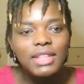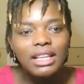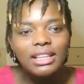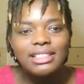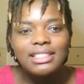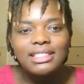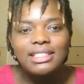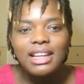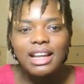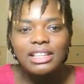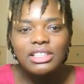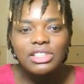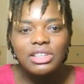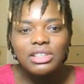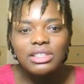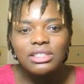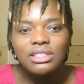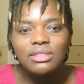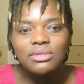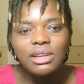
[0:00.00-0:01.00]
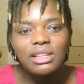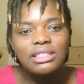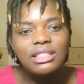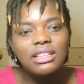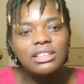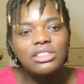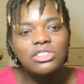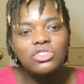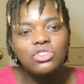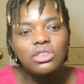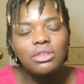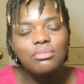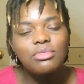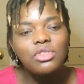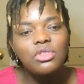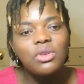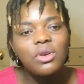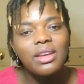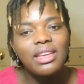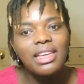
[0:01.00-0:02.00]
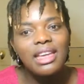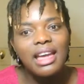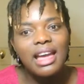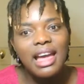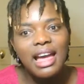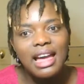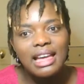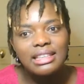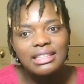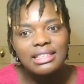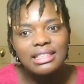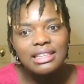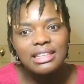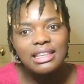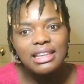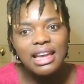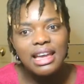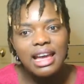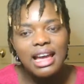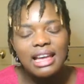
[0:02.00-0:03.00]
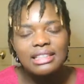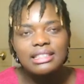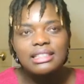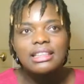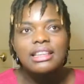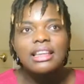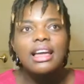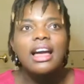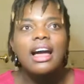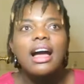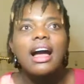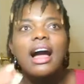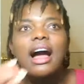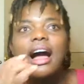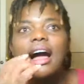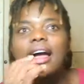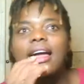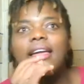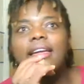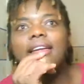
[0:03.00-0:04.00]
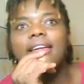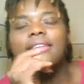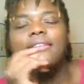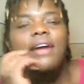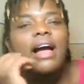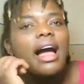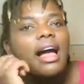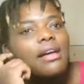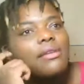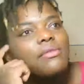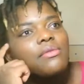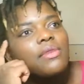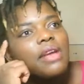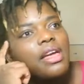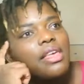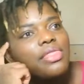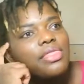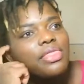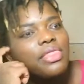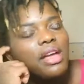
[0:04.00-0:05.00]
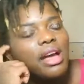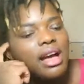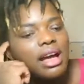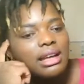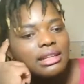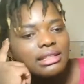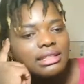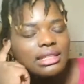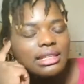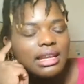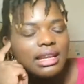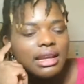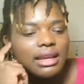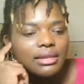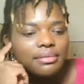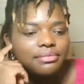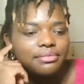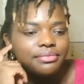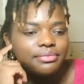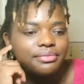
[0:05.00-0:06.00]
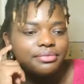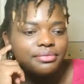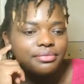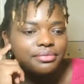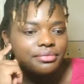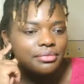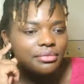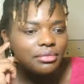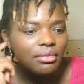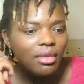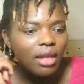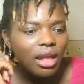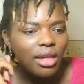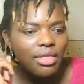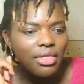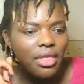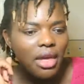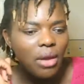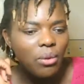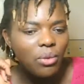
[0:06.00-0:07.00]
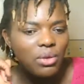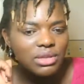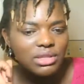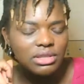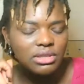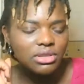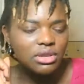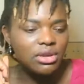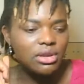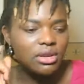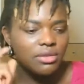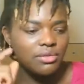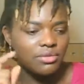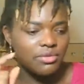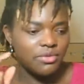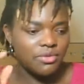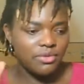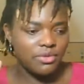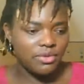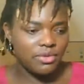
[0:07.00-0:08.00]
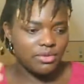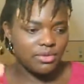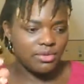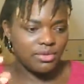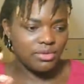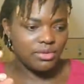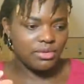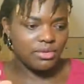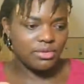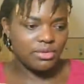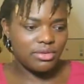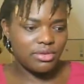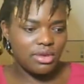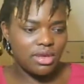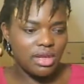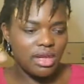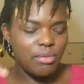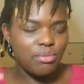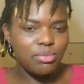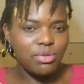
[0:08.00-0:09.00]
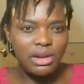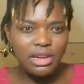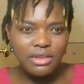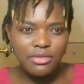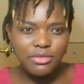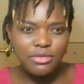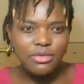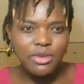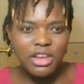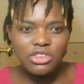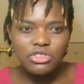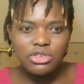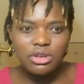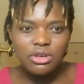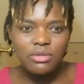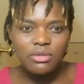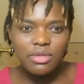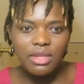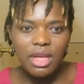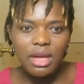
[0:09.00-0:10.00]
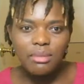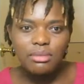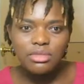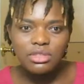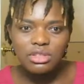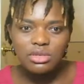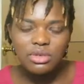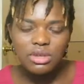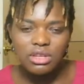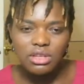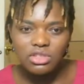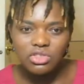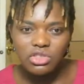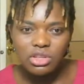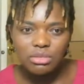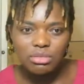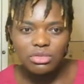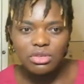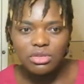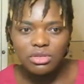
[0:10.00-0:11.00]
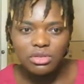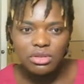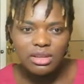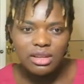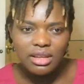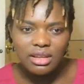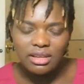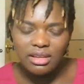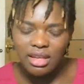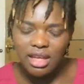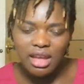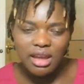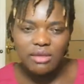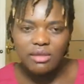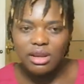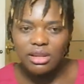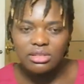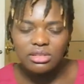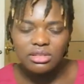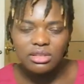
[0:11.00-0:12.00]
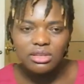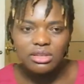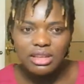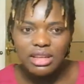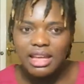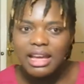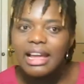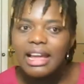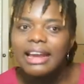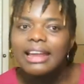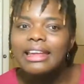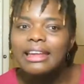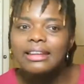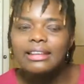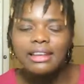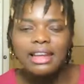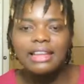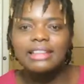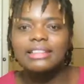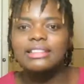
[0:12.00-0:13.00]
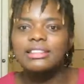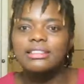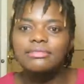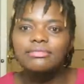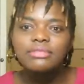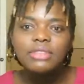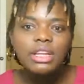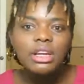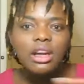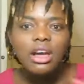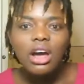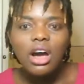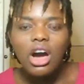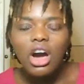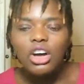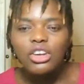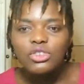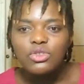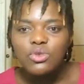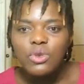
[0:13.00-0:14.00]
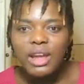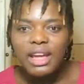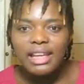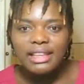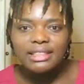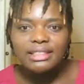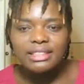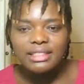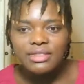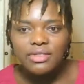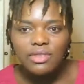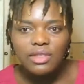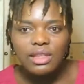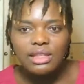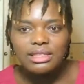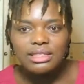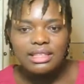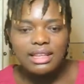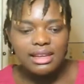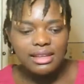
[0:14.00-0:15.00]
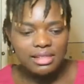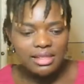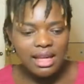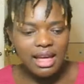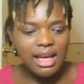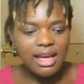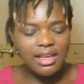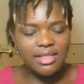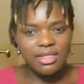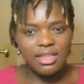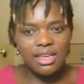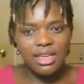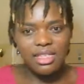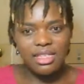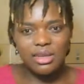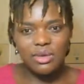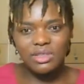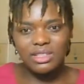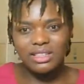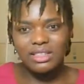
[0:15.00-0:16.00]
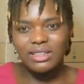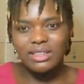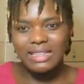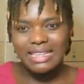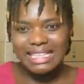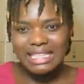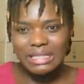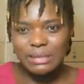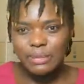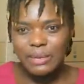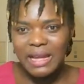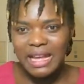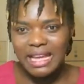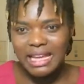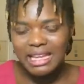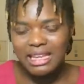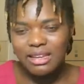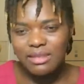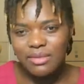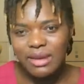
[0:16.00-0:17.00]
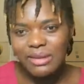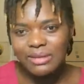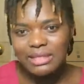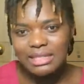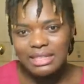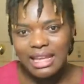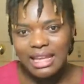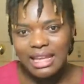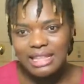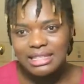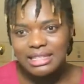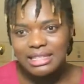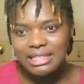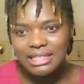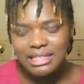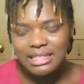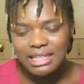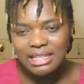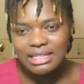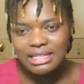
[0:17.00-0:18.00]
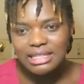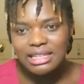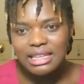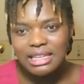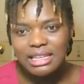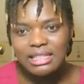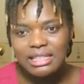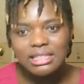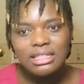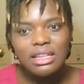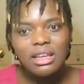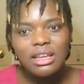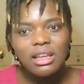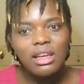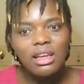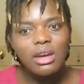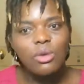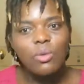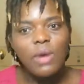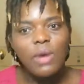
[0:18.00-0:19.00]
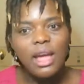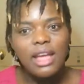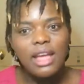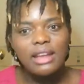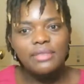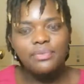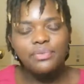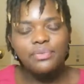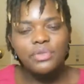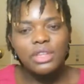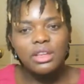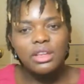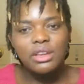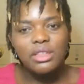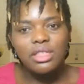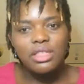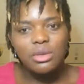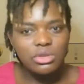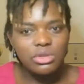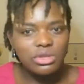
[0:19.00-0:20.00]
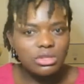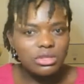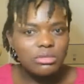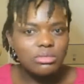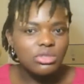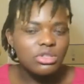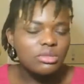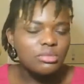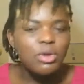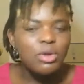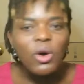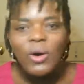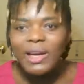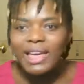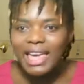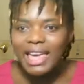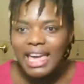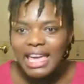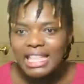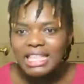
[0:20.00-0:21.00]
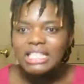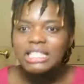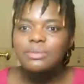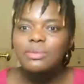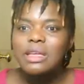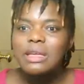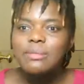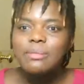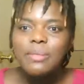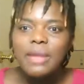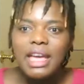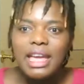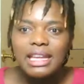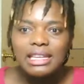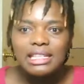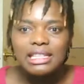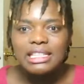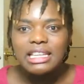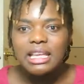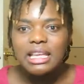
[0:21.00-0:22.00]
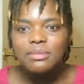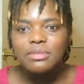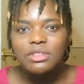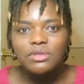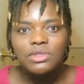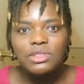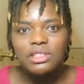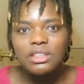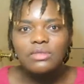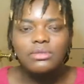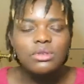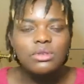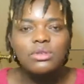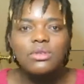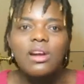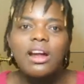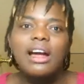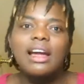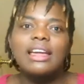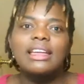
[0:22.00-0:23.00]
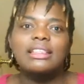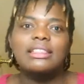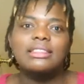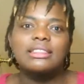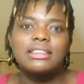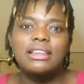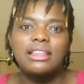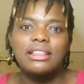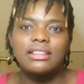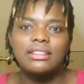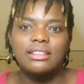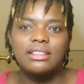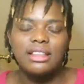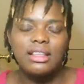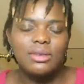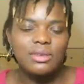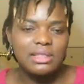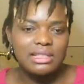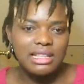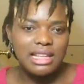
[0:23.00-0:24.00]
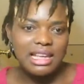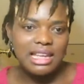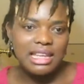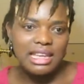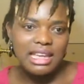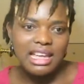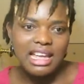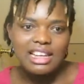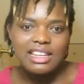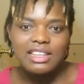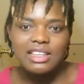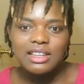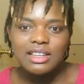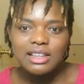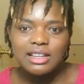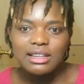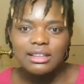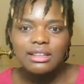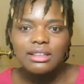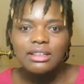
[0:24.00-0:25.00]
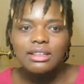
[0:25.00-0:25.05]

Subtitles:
Statues erected in Jim Crow. Yes. I read that there was sort of a proliferation of them during the Jim Crow era, so the early 1900s and things like that. And then there was another spike around the 1960s when, there was some small gains being made in terms of civil rights, and there was like a counter